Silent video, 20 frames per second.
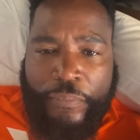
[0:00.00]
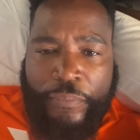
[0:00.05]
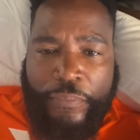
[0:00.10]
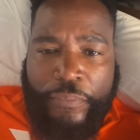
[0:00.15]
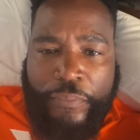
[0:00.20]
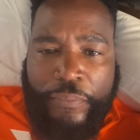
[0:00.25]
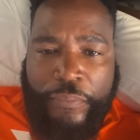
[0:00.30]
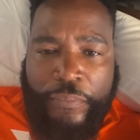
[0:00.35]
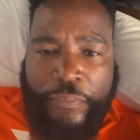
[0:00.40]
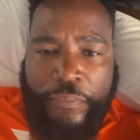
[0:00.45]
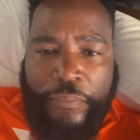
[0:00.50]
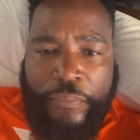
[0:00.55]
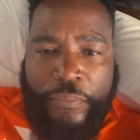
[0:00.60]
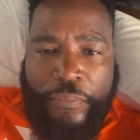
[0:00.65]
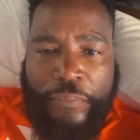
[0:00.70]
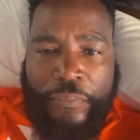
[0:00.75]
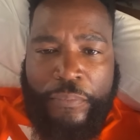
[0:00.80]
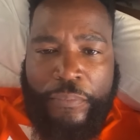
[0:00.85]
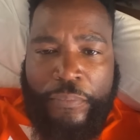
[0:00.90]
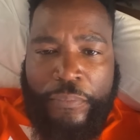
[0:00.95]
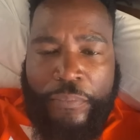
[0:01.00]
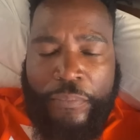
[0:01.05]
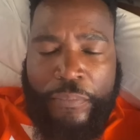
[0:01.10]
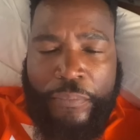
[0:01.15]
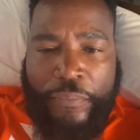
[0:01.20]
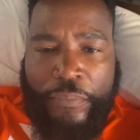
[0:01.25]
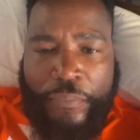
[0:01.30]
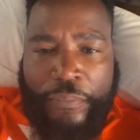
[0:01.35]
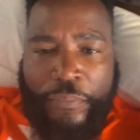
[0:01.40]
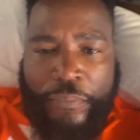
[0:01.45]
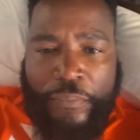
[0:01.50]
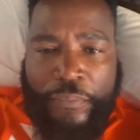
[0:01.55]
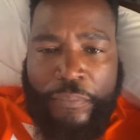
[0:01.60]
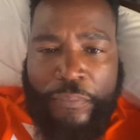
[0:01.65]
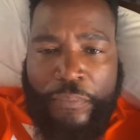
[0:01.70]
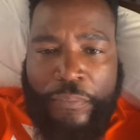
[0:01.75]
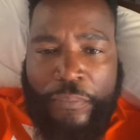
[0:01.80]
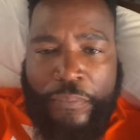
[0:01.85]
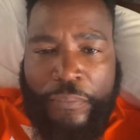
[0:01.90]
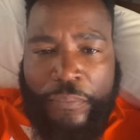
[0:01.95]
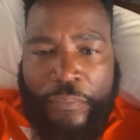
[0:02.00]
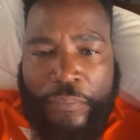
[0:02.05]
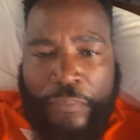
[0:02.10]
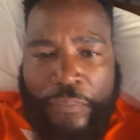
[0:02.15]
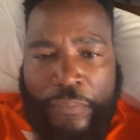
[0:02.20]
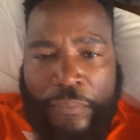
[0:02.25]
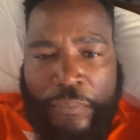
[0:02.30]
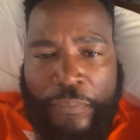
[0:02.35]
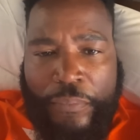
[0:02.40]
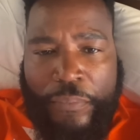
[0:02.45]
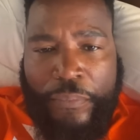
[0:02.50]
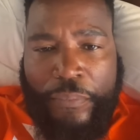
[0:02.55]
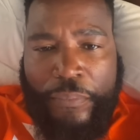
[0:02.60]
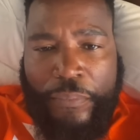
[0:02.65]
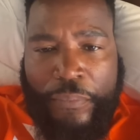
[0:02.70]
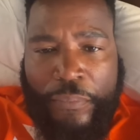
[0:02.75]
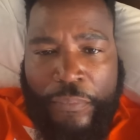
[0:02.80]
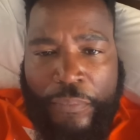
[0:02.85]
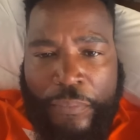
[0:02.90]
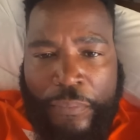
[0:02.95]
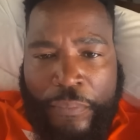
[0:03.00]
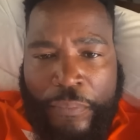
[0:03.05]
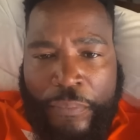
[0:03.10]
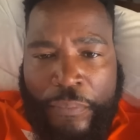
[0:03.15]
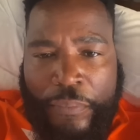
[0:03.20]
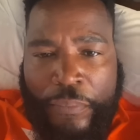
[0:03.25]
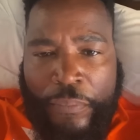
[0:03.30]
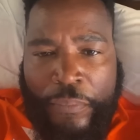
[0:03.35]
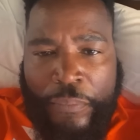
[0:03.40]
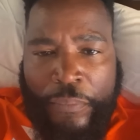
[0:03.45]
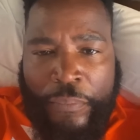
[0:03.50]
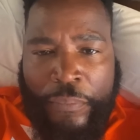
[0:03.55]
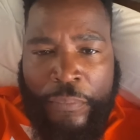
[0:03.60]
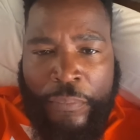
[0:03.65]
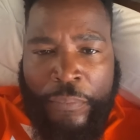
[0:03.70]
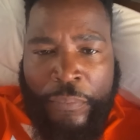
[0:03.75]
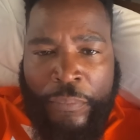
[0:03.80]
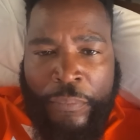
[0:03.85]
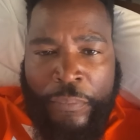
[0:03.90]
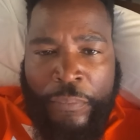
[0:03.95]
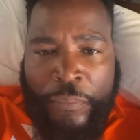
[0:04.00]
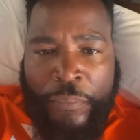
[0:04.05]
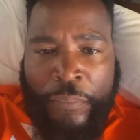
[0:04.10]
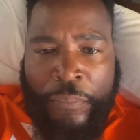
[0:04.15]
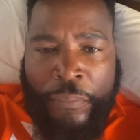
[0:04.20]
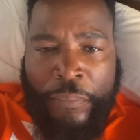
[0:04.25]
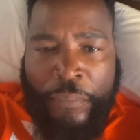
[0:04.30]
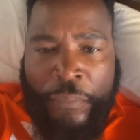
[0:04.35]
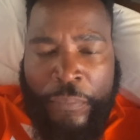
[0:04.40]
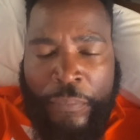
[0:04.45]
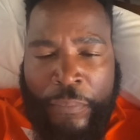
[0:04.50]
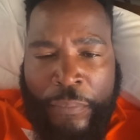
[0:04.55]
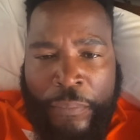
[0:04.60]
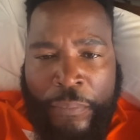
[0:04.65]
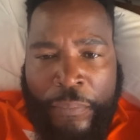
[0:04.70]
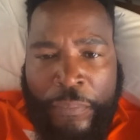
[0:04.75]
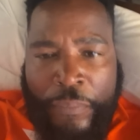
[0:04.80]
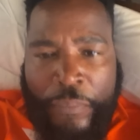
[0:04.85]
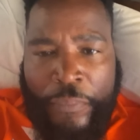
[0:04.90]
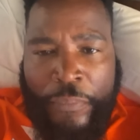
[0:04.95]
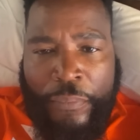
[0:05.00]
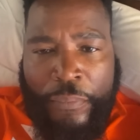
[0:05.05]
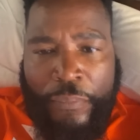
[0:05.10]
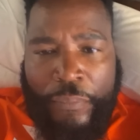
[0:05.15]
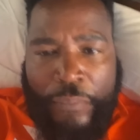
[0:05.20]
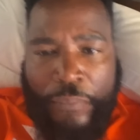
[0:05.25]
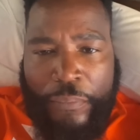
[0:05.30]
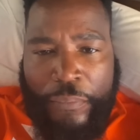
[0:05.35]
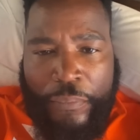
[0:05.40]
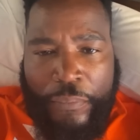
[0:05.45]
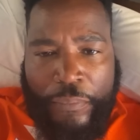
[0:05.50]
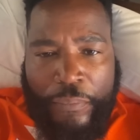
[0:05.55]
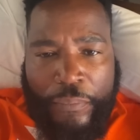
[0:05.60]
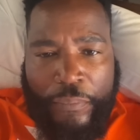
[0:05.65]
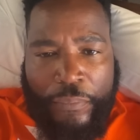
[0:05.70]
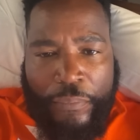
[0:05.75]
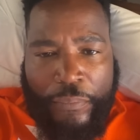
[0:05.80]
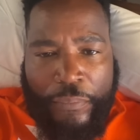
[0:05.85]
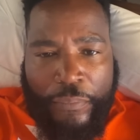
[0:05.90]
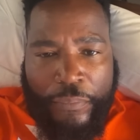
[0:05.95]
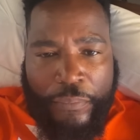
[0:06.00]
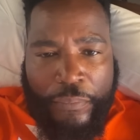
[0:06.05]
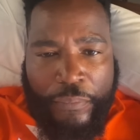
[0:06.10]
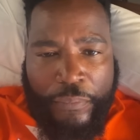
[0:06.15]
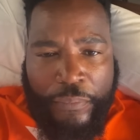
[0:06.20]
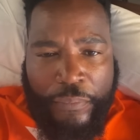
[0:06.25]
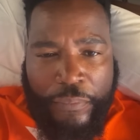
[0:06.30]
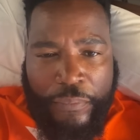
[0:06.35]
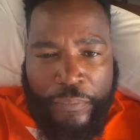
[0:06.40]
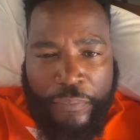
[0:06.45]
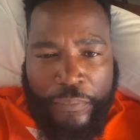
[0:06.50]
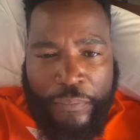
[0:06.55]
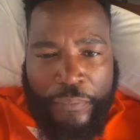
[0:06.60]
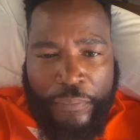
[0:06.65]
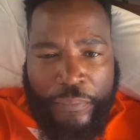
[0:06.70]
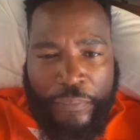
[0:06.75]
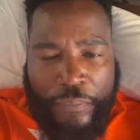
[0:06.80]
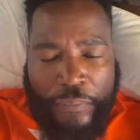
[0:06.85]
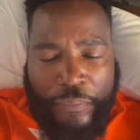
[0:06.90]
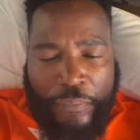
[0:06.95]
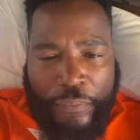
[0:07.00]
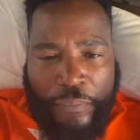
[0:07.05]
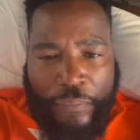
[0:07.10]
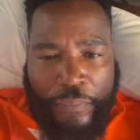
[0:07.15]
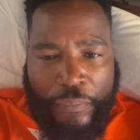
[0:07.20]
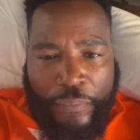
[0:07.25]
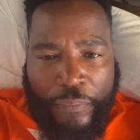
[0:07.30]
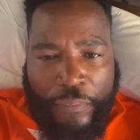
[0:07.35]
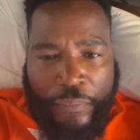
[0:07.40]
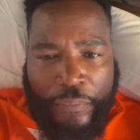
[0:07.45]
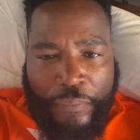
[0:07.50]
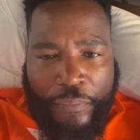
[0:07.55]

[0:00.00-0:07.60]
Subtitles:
[no speech]